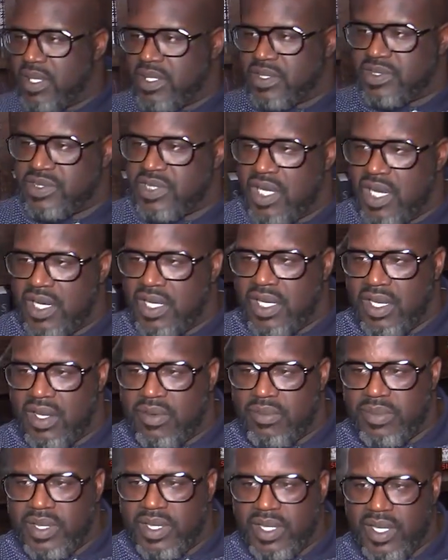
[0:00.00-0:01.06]
because Johnny
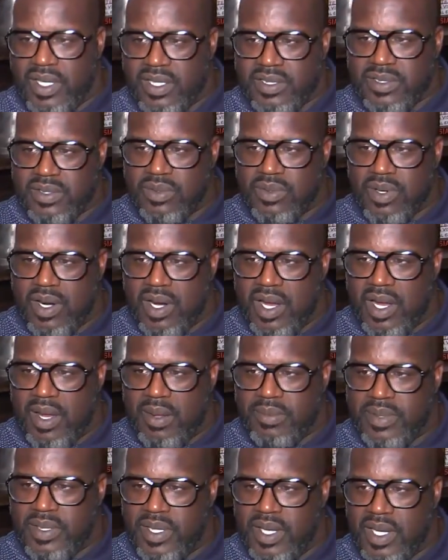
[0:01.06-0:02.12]
helped me get to where I
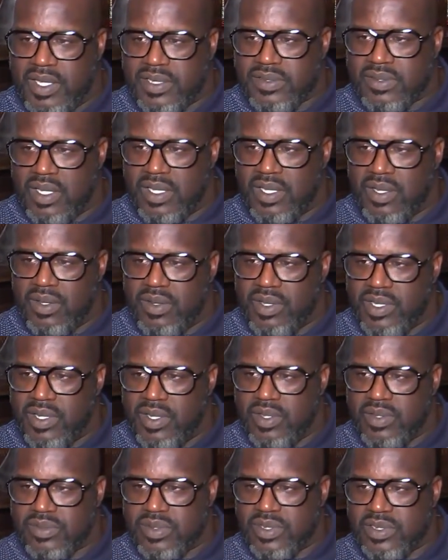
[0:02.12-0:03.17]
am today, so I know he
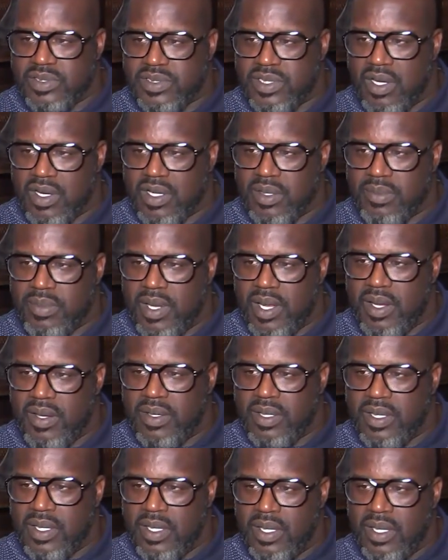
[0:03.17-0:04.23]
knows what he's talking about.
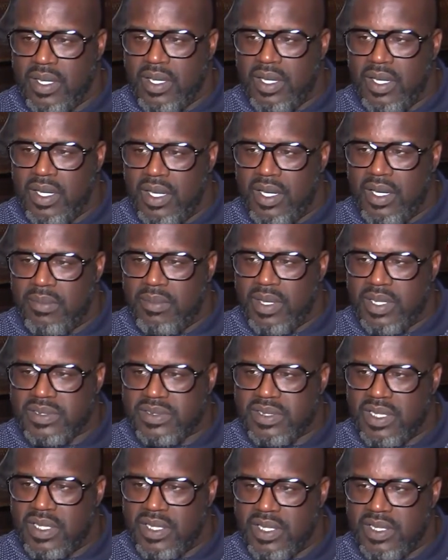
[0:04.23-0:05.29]
And my
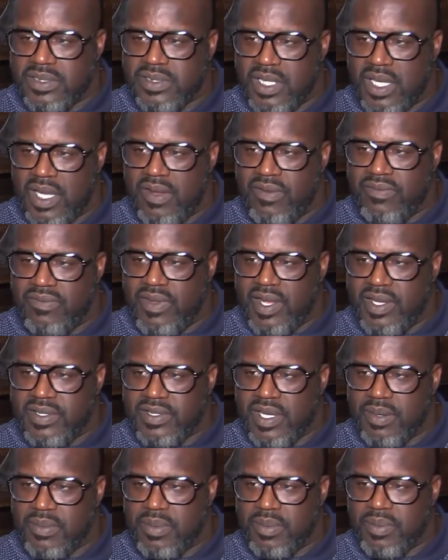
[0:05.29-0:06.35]
son needs to have that
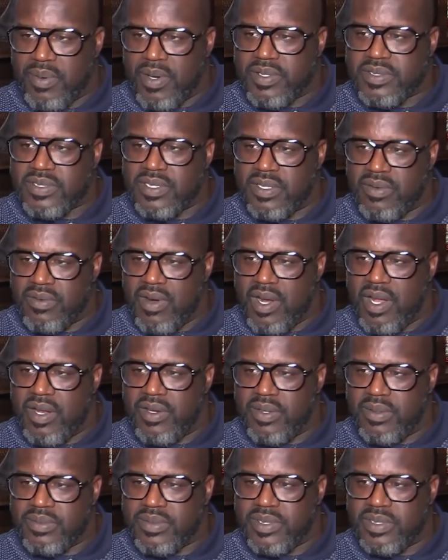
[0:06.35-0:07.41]
type of person around him
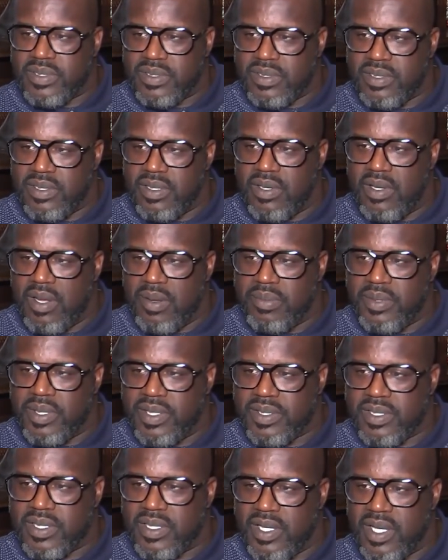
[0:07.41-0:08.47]
to, you know, help him
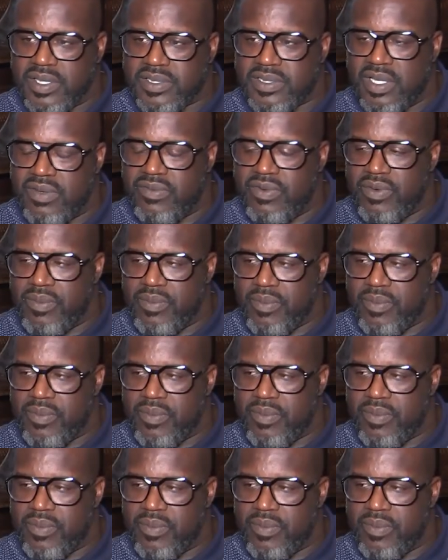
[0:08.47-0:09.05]
get to the next level.